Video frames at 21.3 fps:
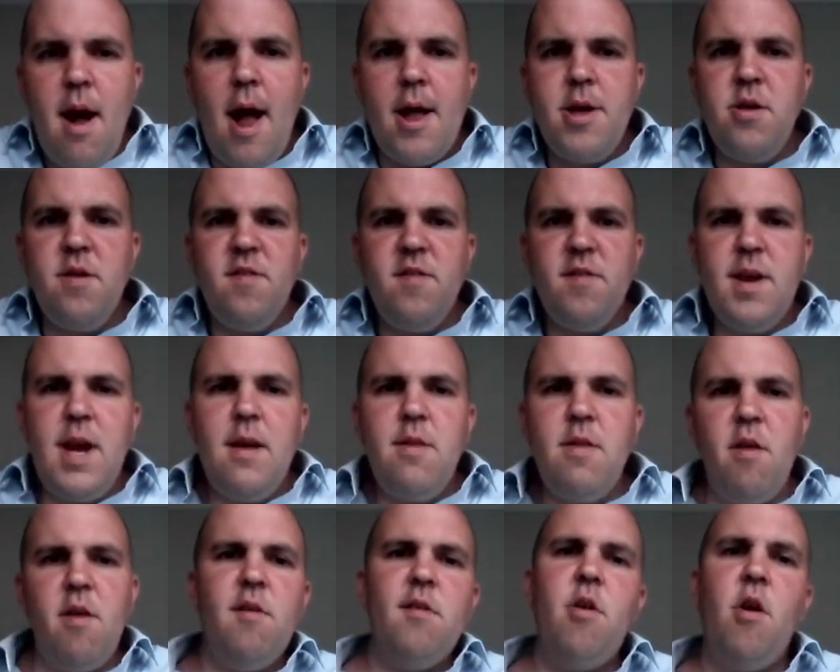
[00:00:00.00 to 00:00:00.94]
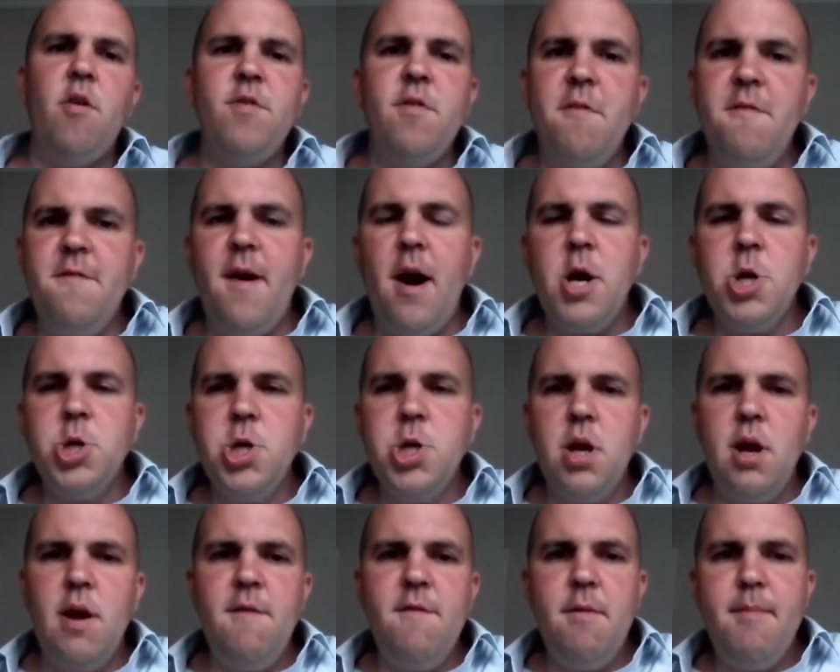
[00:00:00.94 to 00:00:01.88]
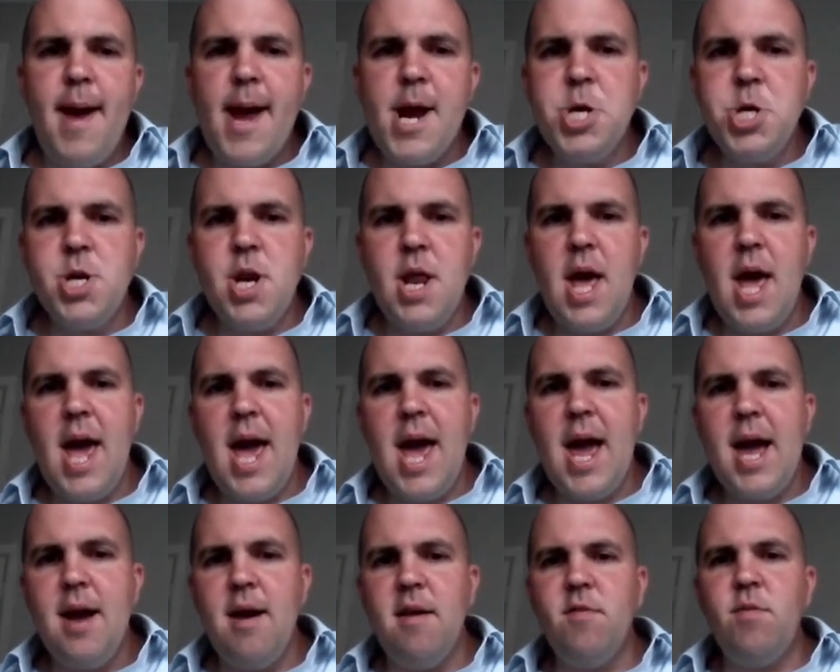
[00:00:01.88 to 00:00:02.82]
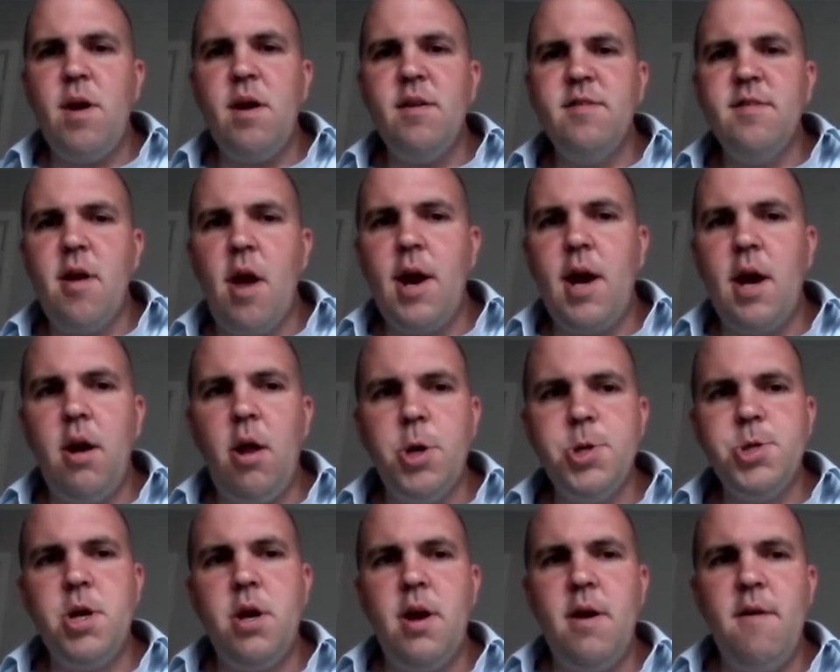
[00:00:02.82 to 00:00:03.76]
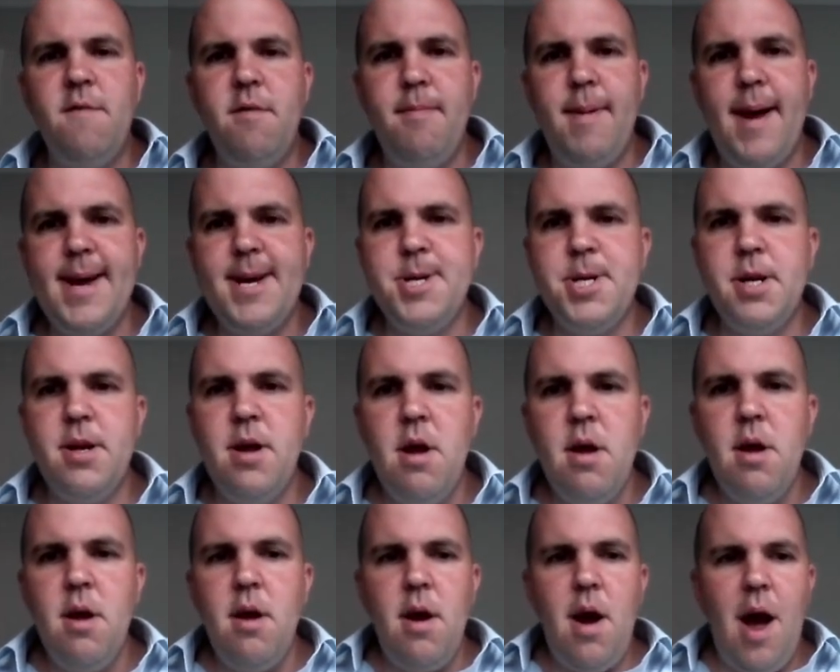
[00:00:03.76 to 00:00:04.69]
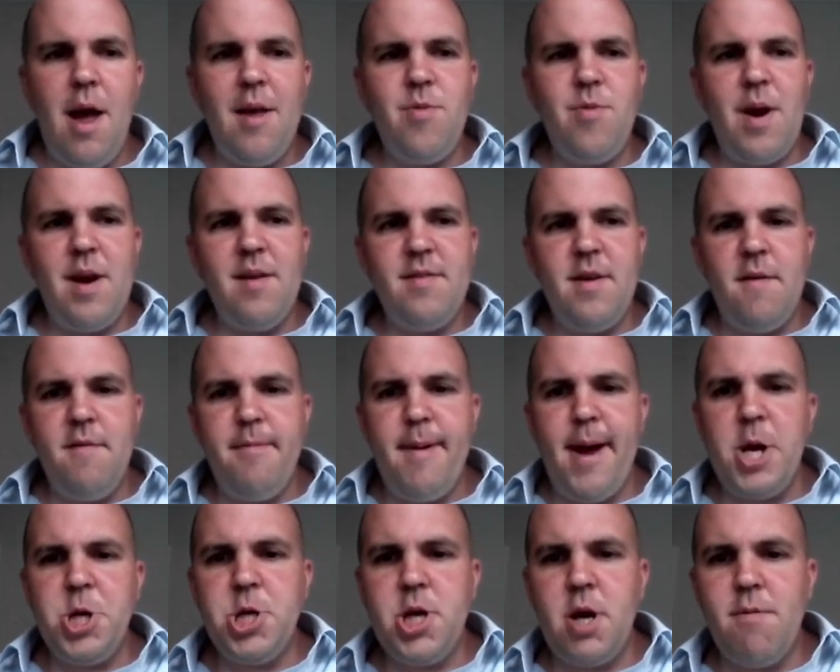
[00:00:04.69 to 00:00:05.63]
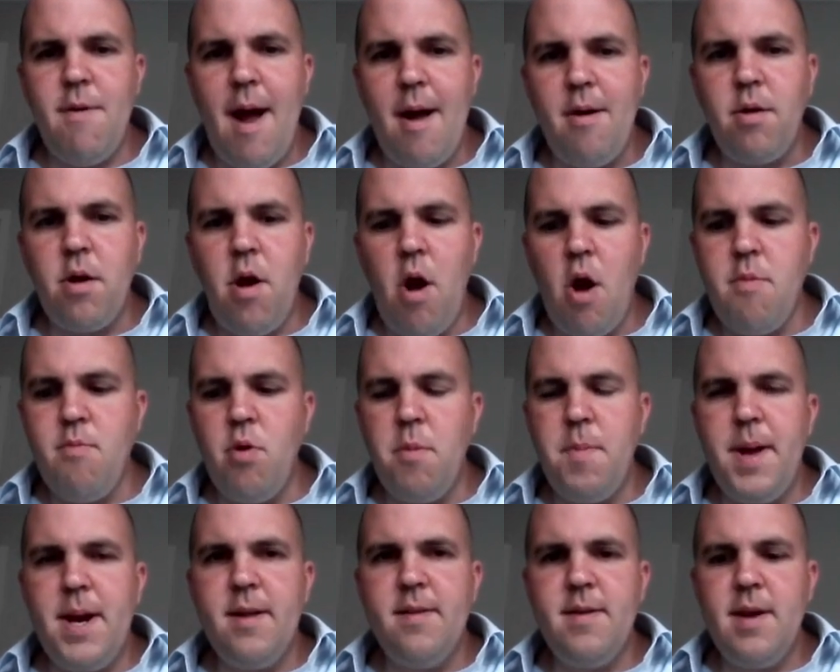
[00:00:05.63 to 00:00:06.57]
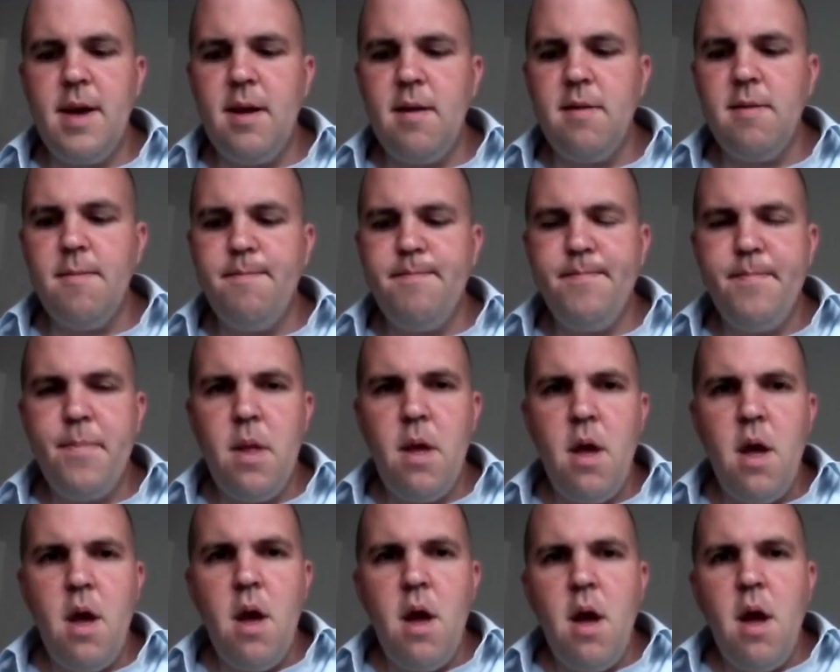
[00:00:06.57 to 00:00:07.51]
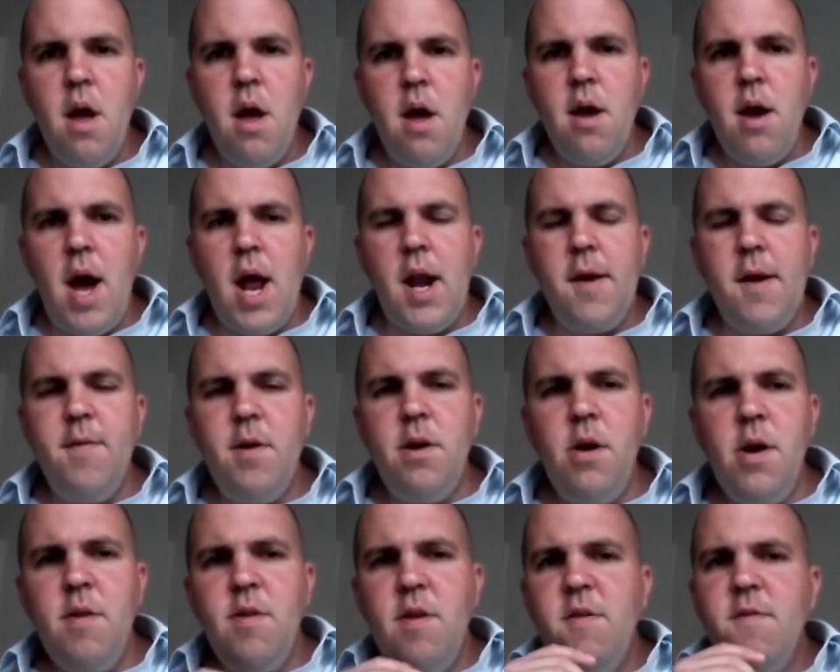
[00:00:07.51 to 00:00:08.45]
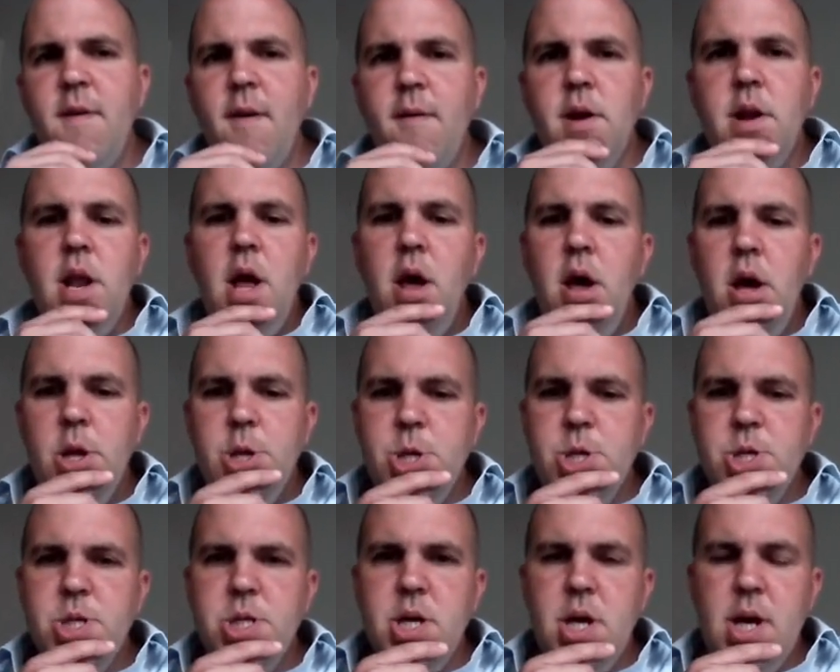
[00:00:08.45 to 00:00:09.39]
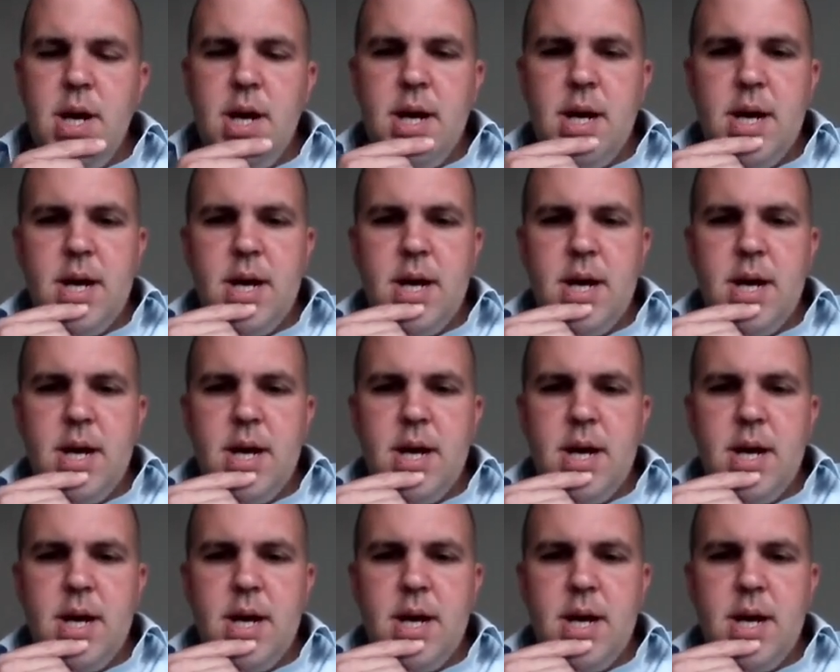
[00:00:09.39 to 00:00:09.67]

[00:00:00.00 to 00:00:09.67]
And you'll see that there's lots of functional information here, as well as psychological information, as well as information around comorbidities. And if you look at this very large